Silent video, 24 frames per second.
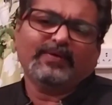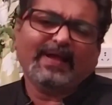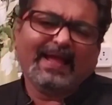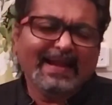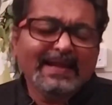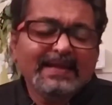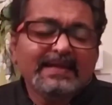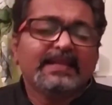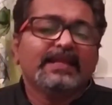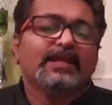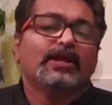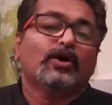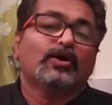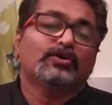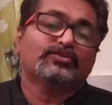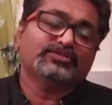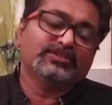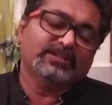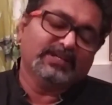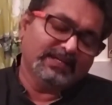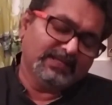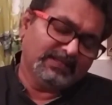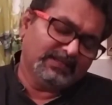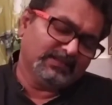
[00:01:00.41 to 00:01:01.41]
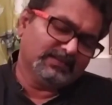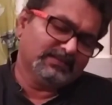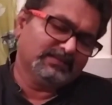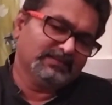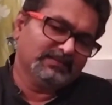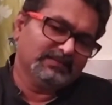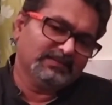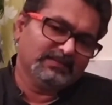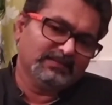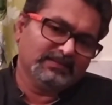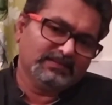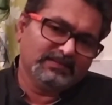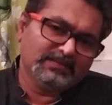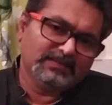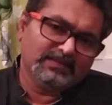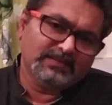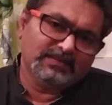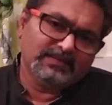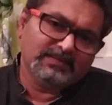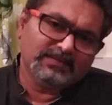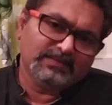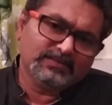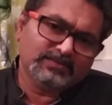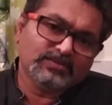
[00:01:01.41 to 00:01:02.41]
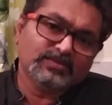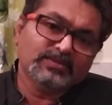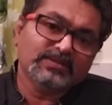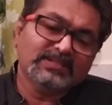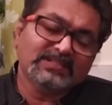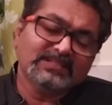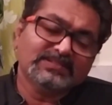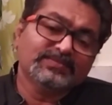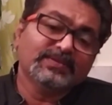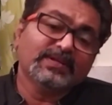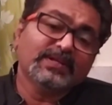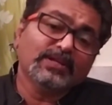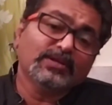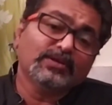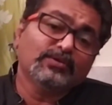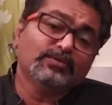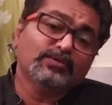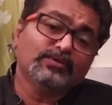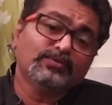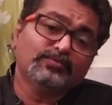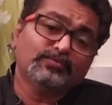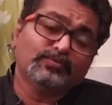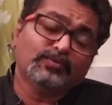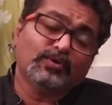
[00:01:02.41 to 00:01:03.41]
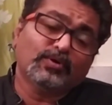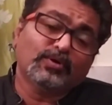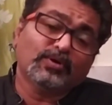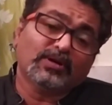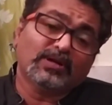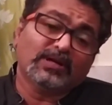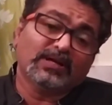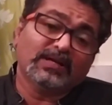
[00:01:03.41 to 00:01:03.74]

antioxidant. so it is very good for